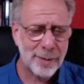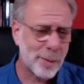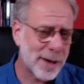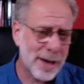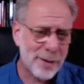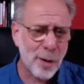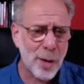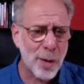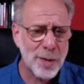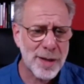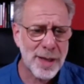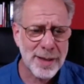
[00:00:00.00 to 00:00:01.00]
whatever, all
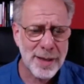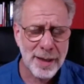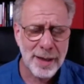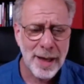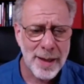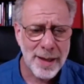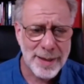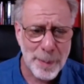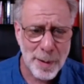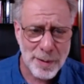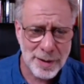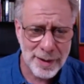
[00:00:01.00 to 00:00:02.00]
those things that
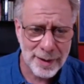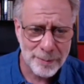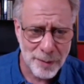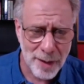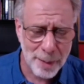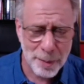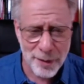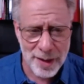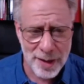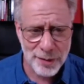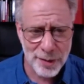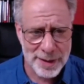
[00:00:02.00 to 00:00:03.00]
supposedly prevent
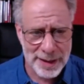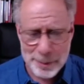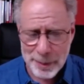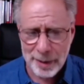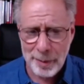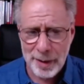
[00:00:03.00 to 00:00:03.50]
us from sleeping.